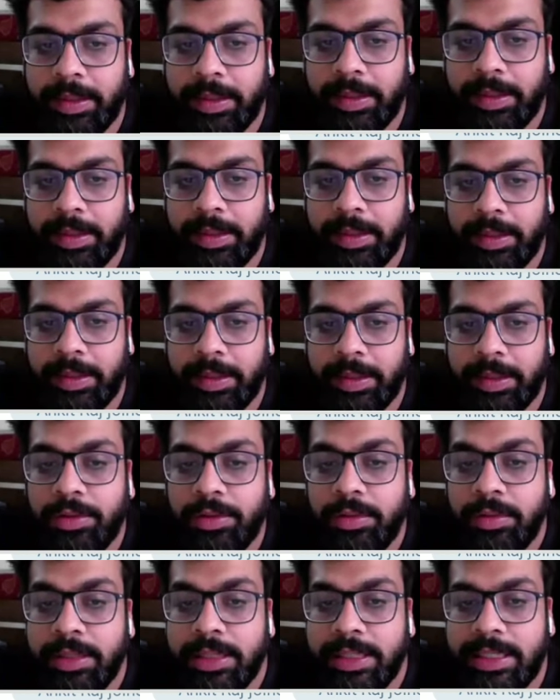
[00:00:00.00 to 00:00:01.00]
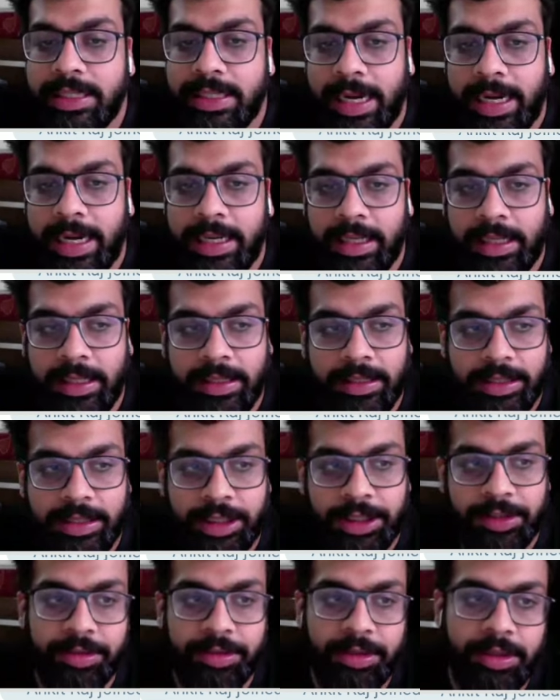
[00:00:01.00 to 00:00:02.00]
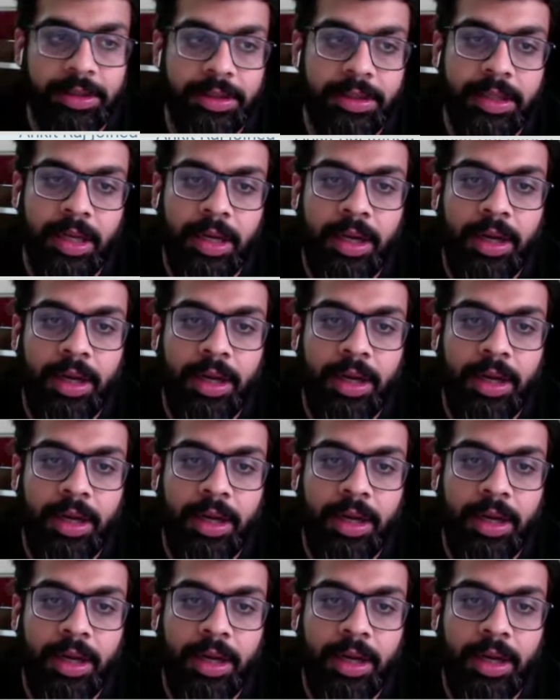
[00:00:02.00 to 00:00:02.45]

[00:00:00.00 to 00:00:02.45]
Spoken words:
only to central institutions.